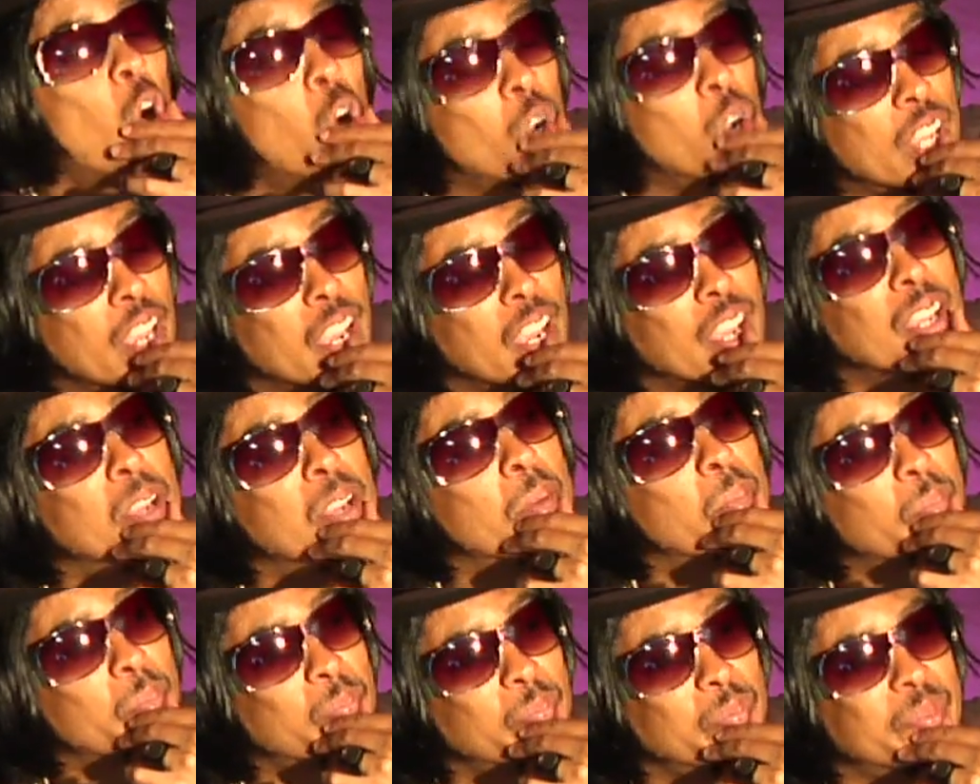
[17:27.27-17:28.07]
okay.
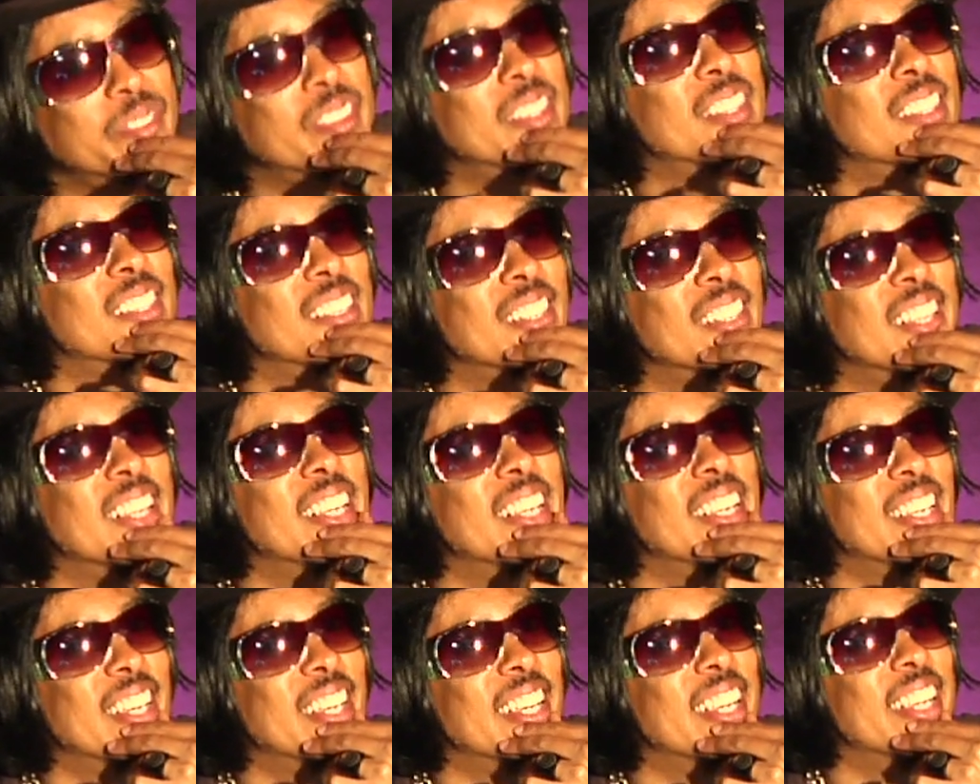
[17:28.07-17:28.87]

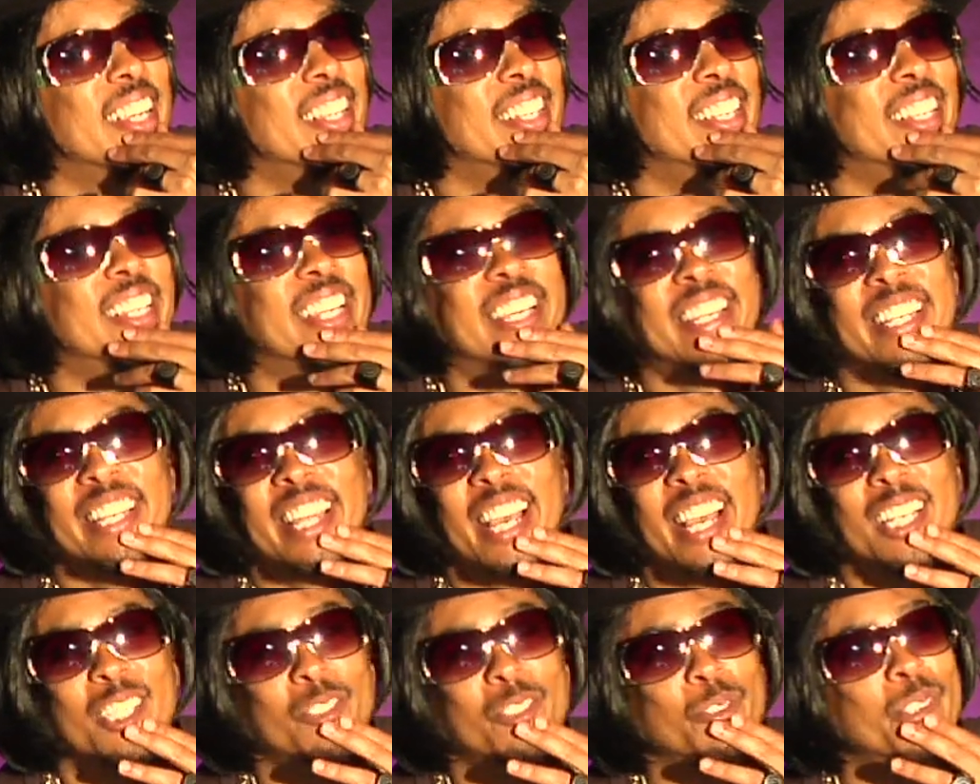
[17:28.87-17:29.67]
And
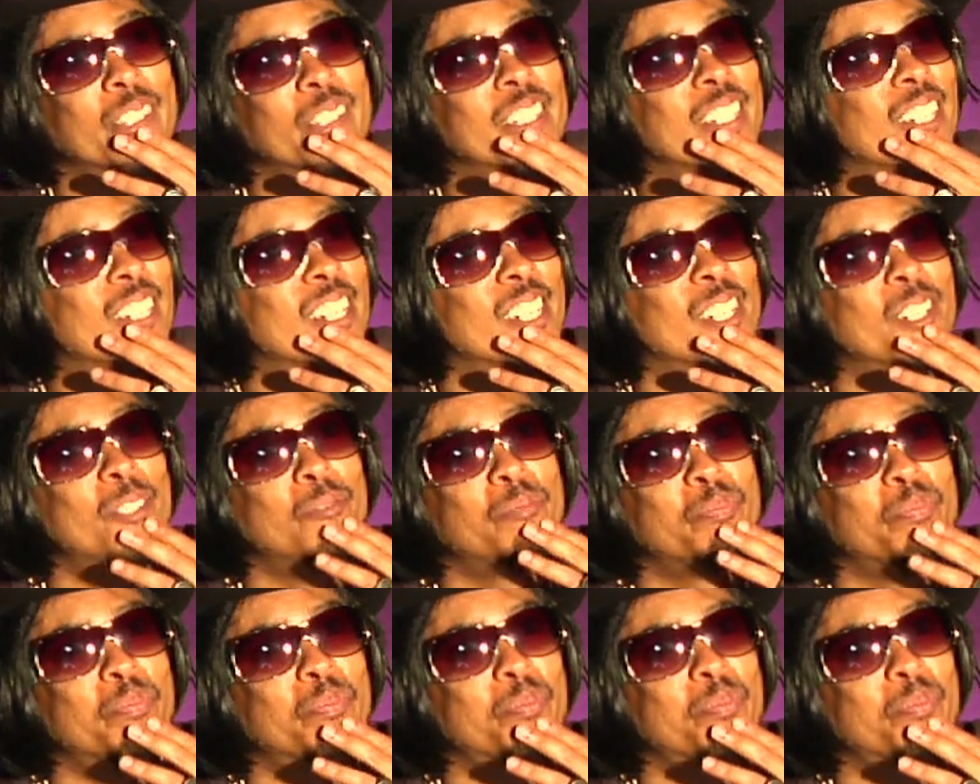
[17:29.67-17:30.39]
that's when